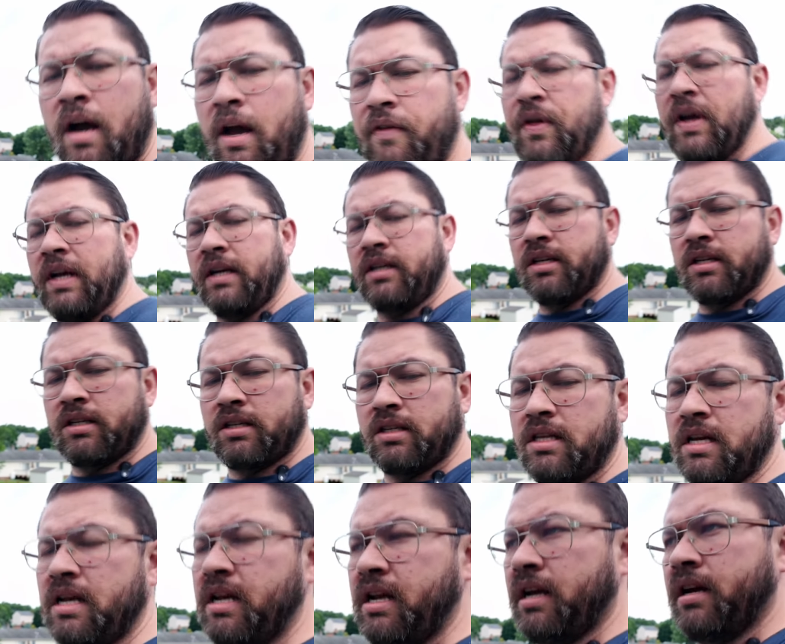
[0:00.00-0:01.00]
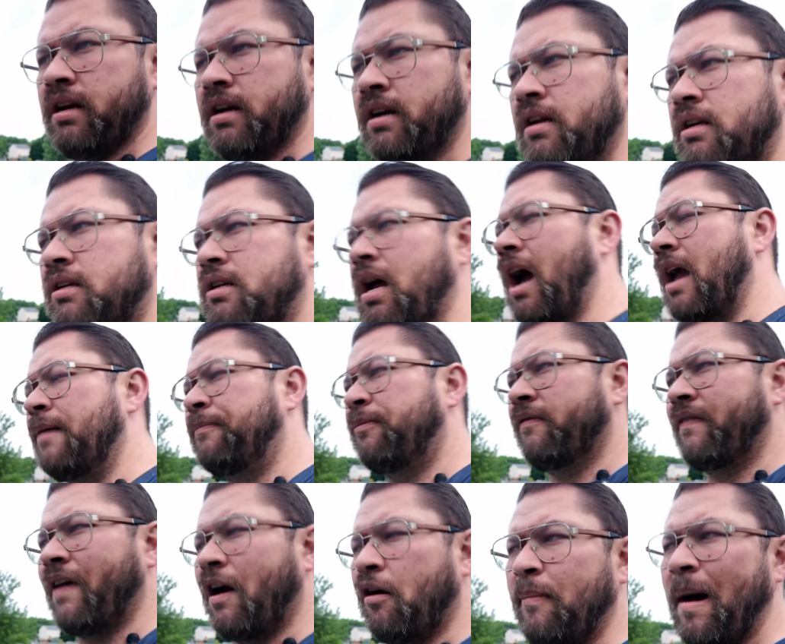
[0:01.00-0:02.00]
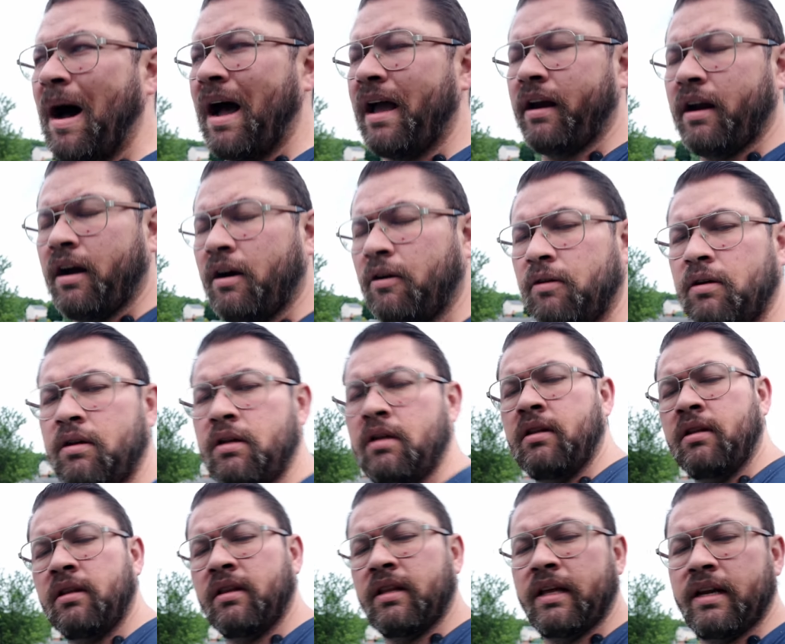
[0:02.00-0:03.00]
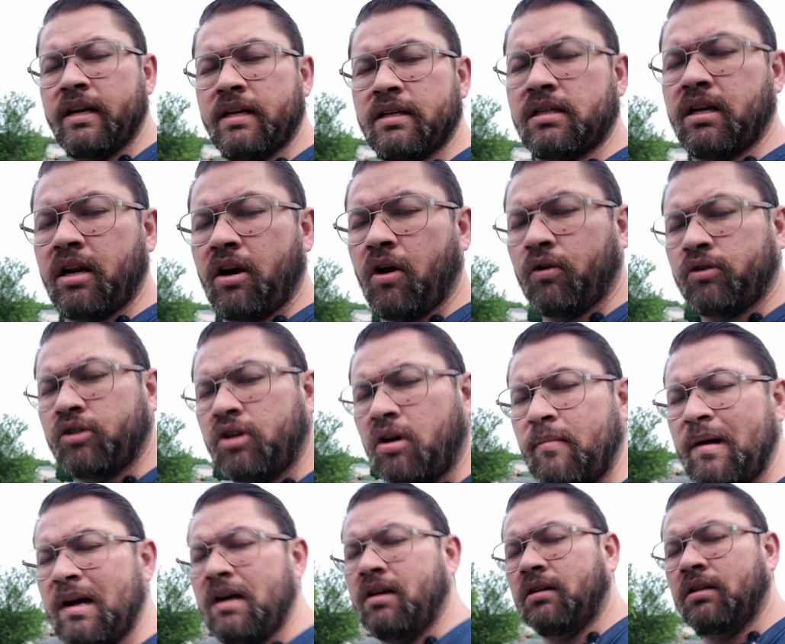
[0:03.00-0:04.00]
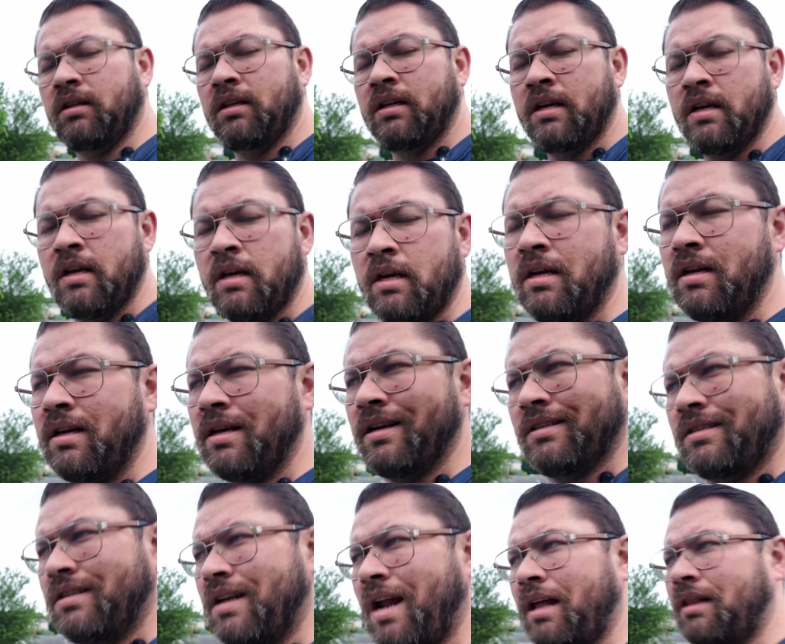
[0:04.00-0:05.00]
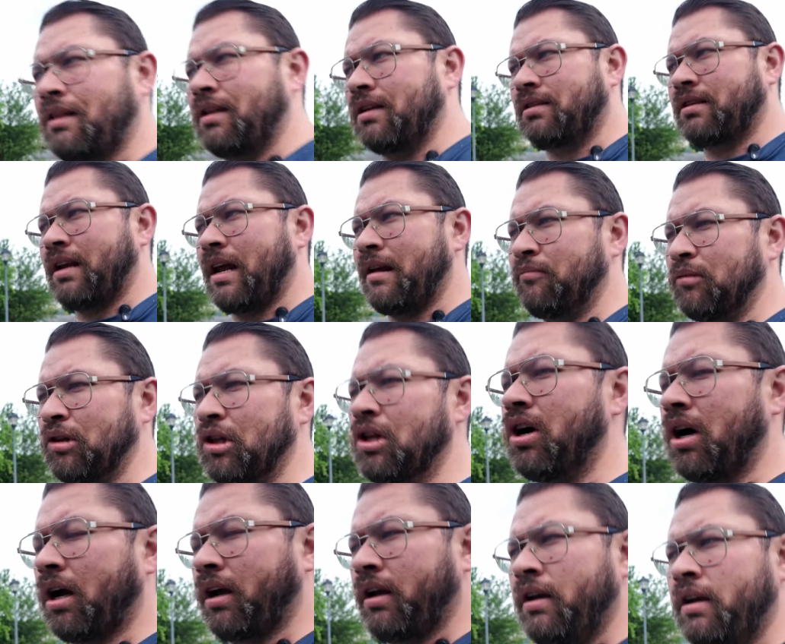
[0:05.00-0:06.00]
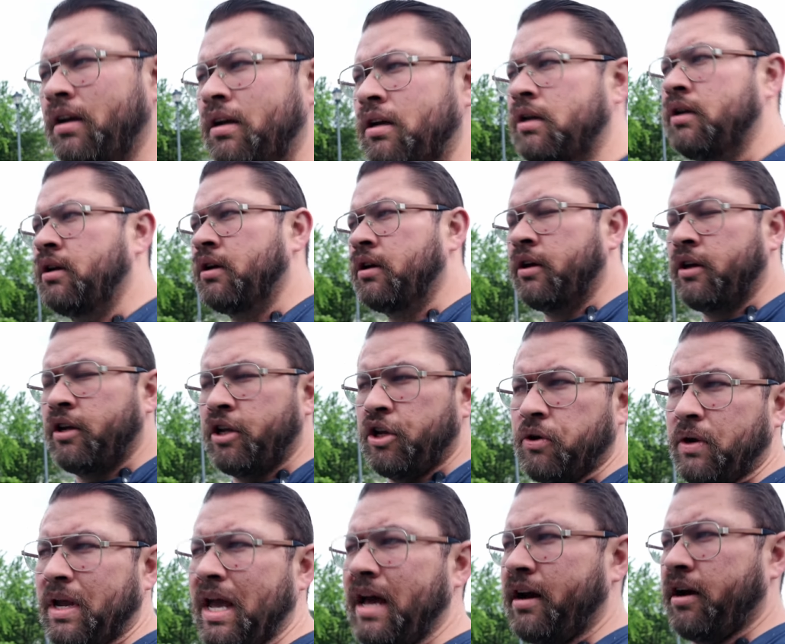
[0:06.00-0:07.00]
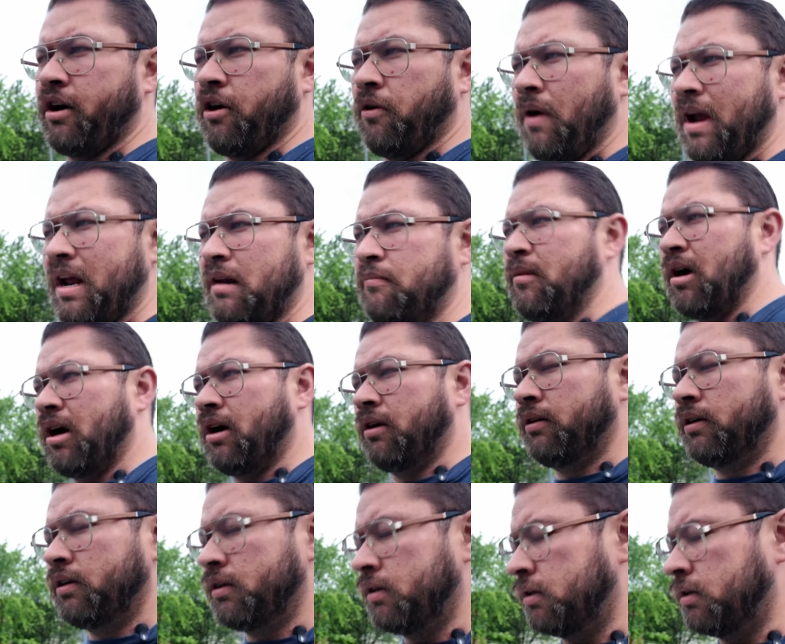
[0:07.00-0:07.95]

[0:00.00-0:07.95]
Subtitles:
I think just the type of albino that is an Ultramel is not the same look you get in a Rainbow.